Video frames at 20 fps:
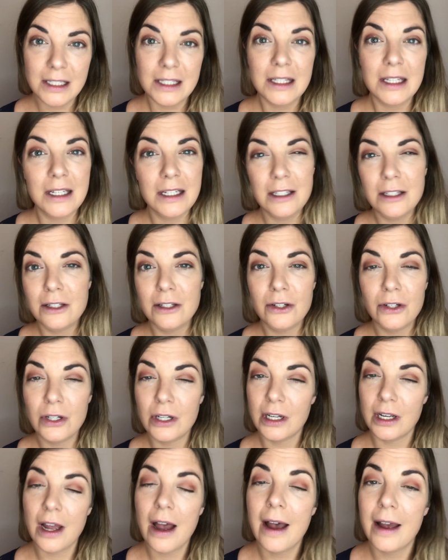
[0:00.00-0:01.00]
the easier
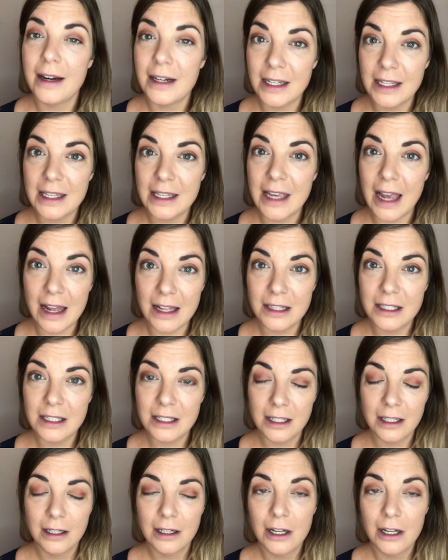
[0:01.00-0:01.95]
it kind of gets.